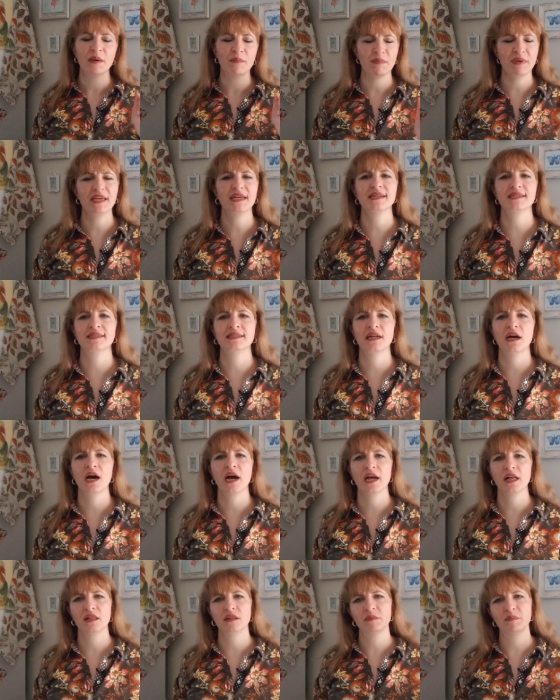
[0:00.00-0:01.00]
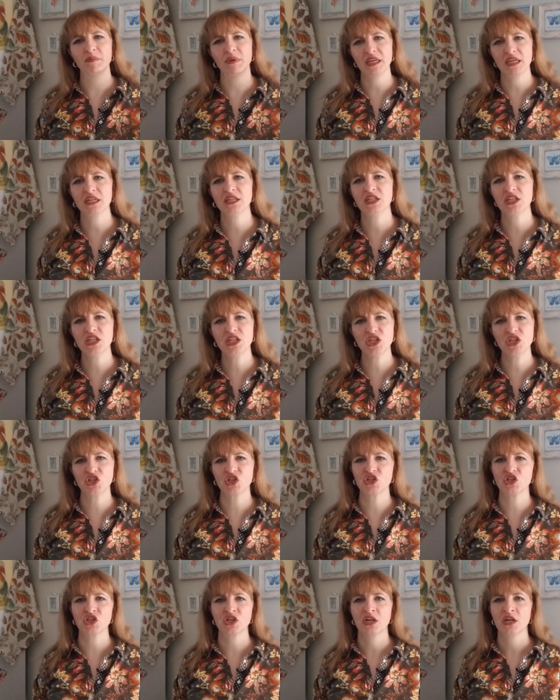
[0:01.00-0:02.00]
pick a style, pick a
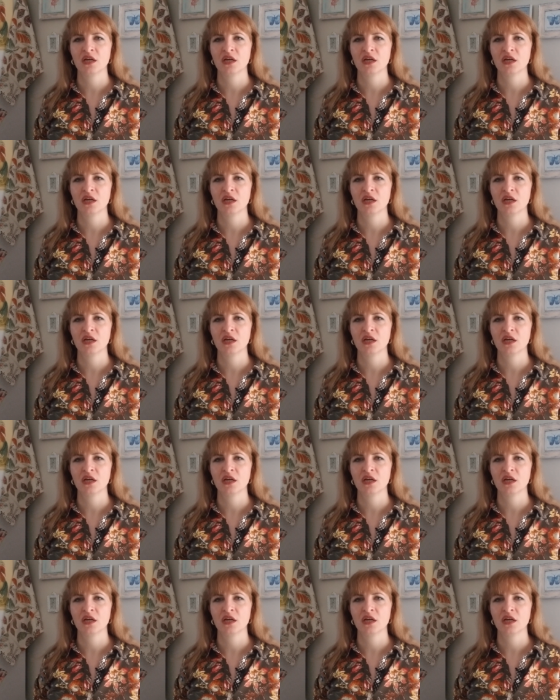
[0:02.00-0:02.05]
niche.